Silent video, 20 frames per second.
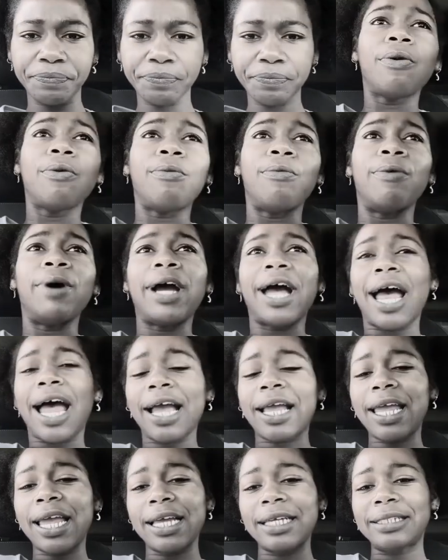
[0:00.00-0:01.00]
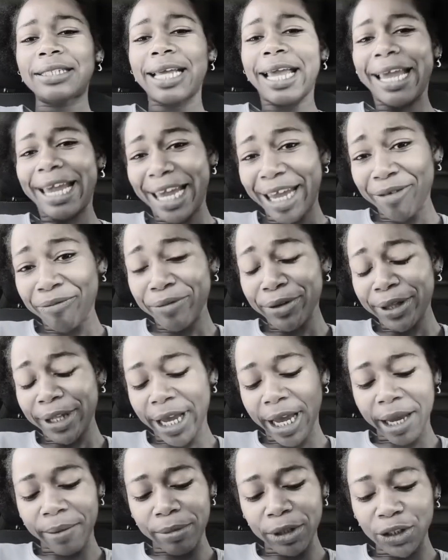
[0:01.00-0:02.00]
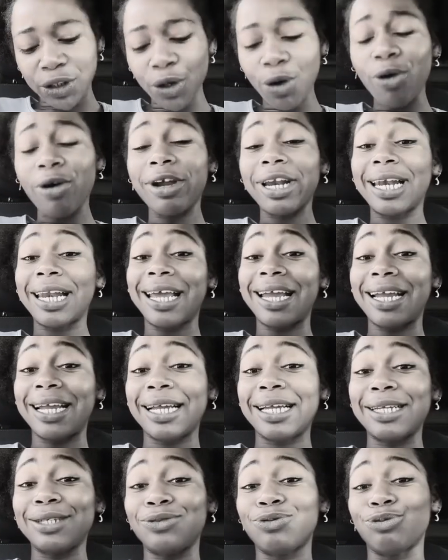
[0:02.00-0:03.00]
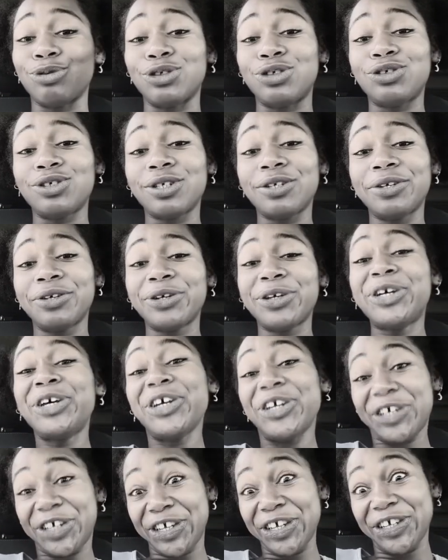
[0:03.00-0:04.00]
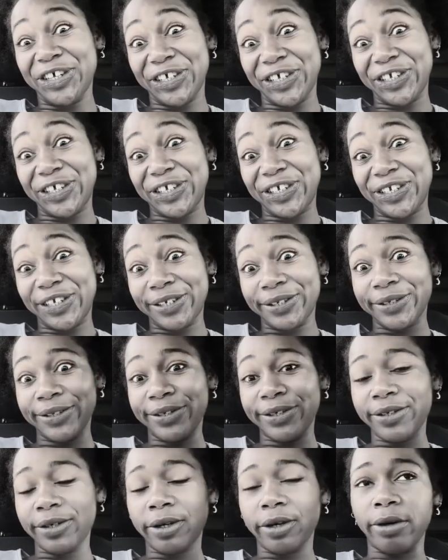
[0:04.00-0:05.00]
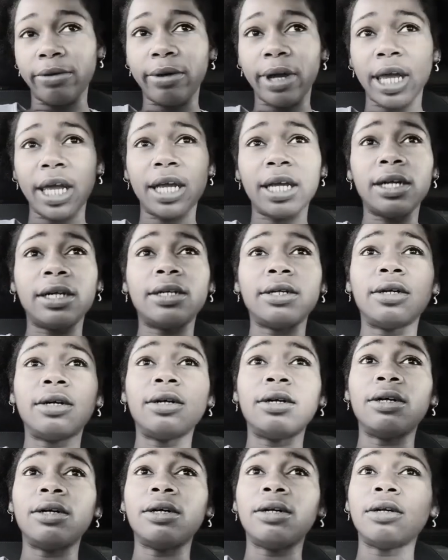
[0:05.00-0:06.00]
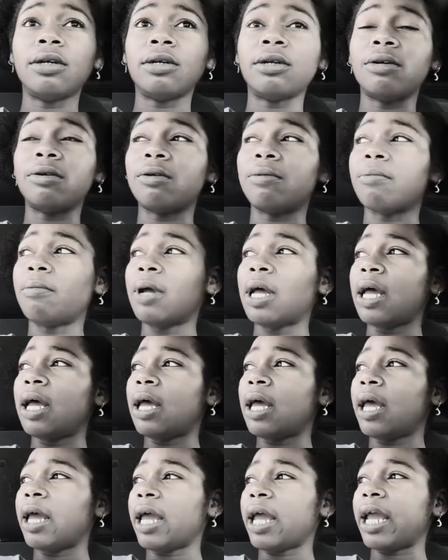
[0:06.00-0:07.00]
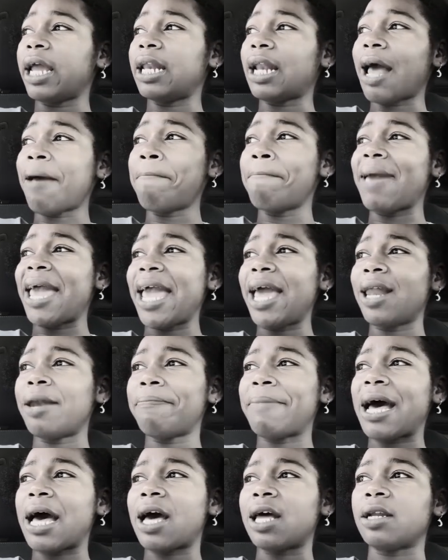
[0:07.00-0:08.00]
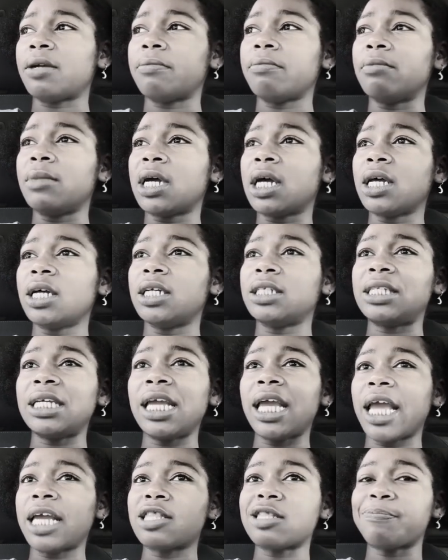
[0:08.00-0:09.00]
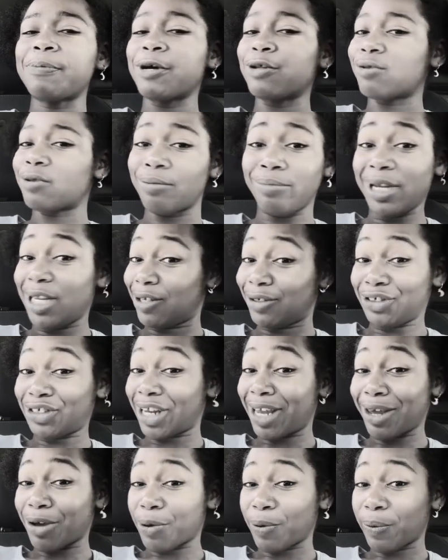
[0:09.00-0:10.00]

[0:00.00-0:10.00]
Well, I can't say everything, but Tory Lanez was cooked. Okay, and I'm mad about it because he ain't supposed to be in jail.